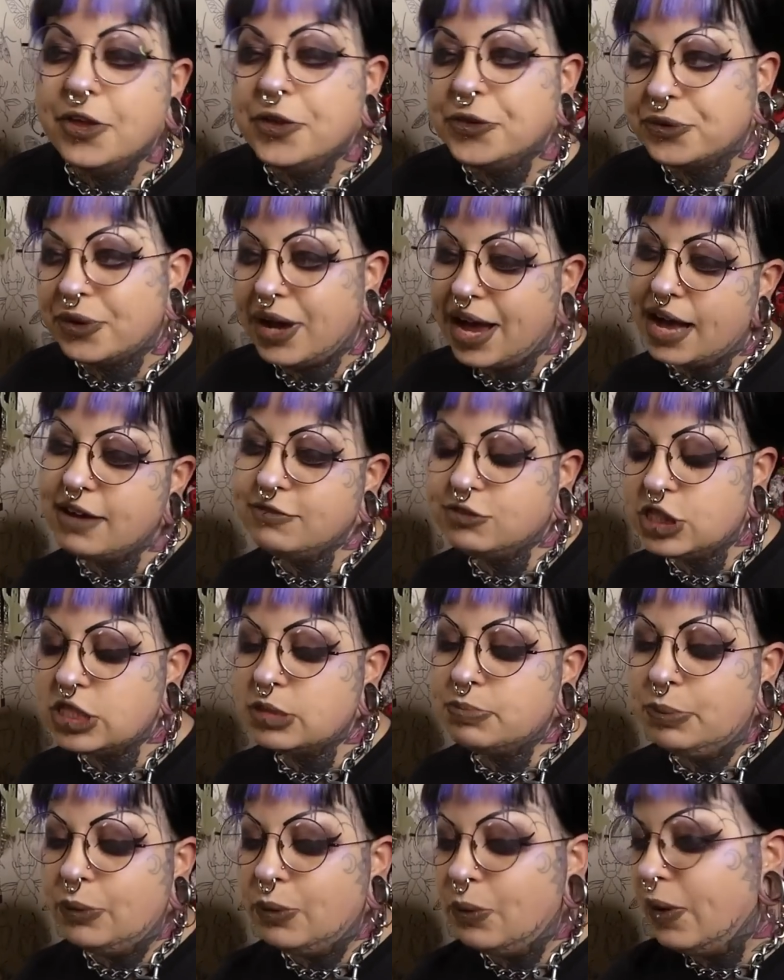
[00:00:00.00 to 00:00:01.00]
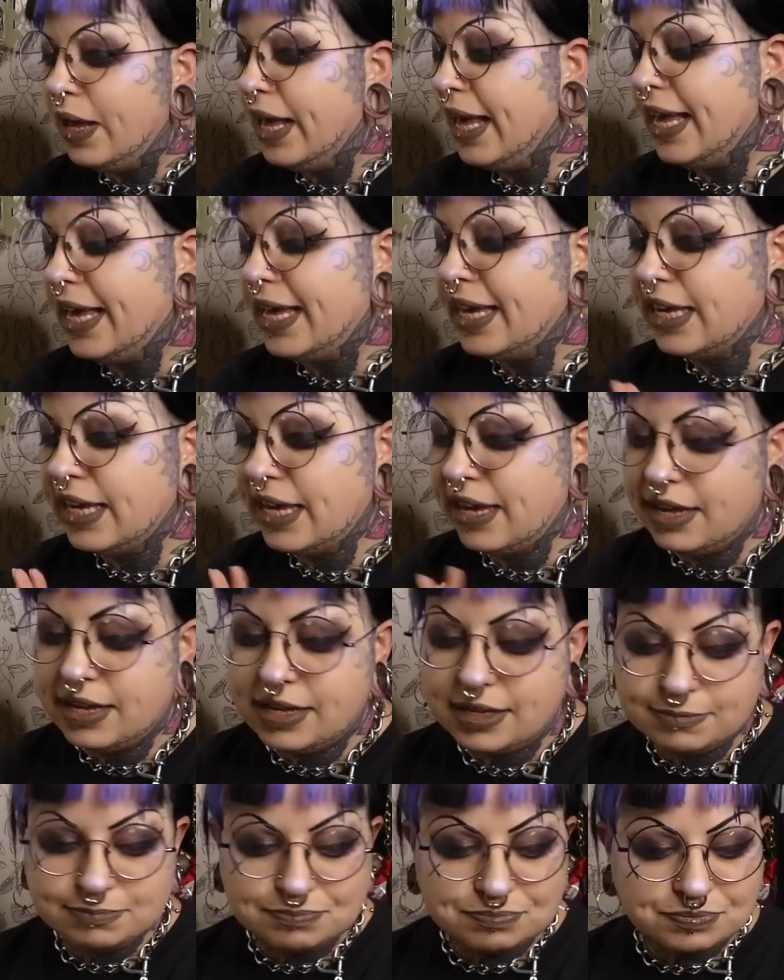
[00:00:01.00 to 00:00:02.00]
so I have just bought
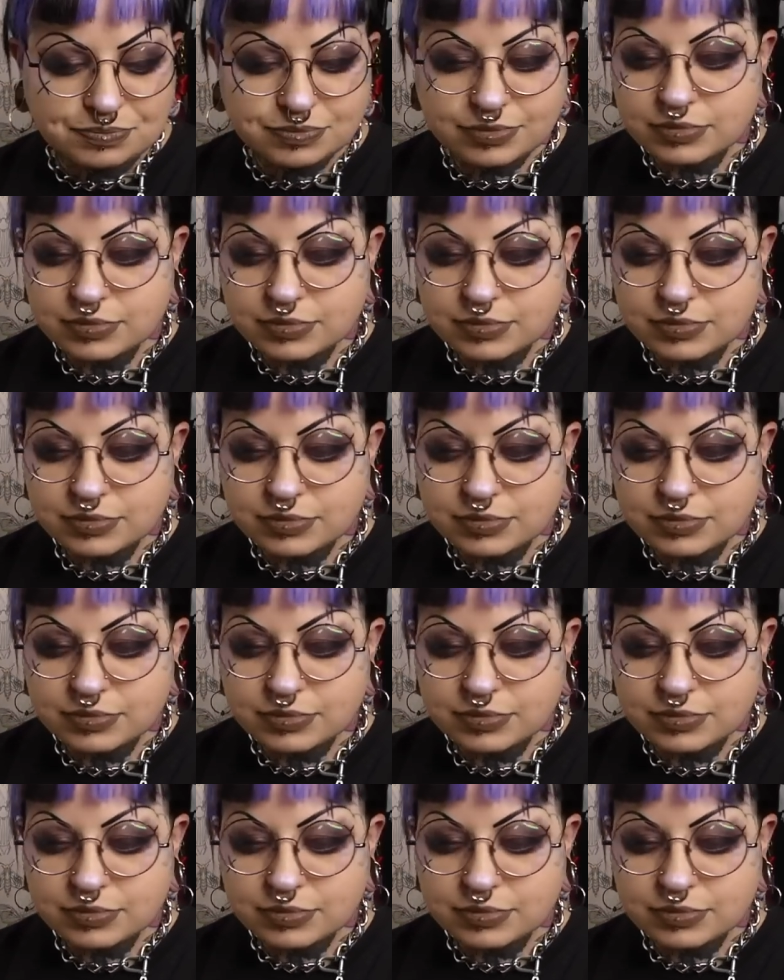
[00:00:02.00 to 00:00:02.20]
a